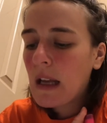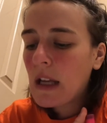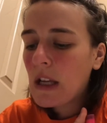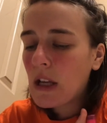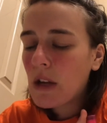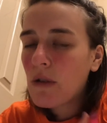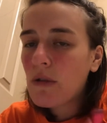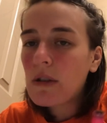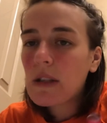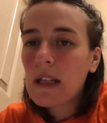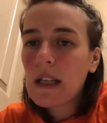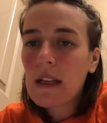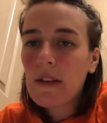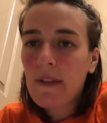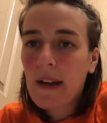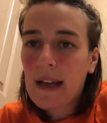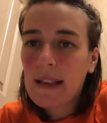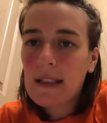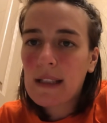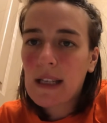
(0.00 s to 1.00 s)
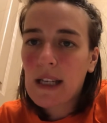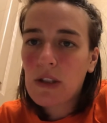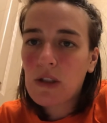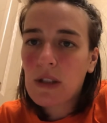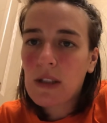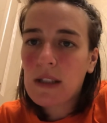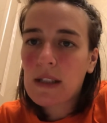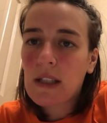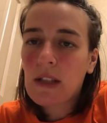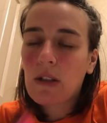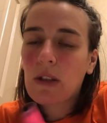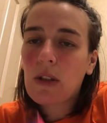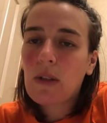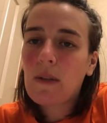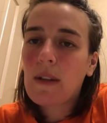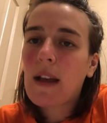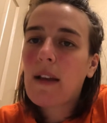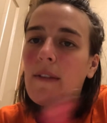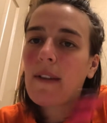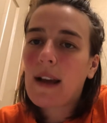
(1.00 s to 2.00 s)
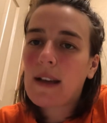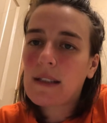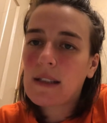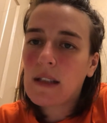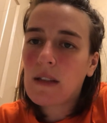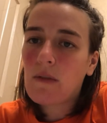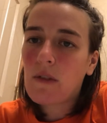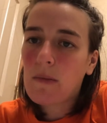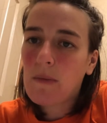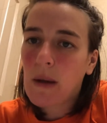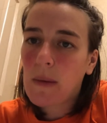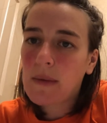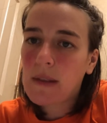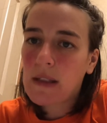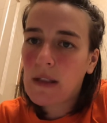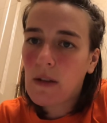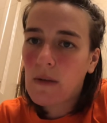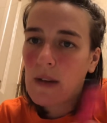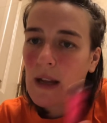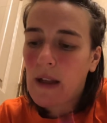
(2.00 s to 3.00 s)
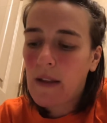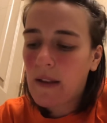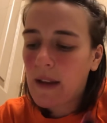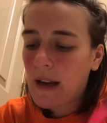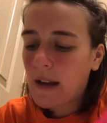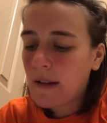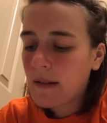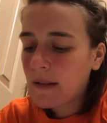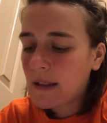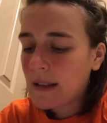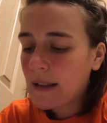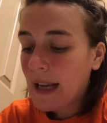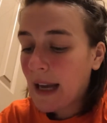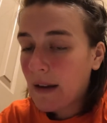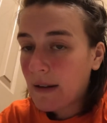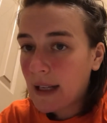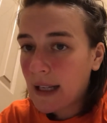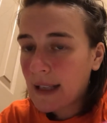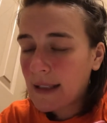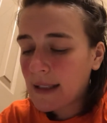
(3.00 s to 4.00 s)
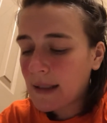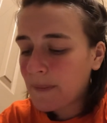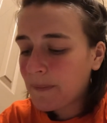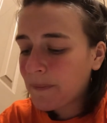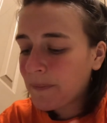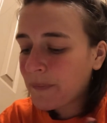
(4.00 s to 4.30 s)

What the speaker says: Usually vaccinations include that vaccine for mumps nowadays.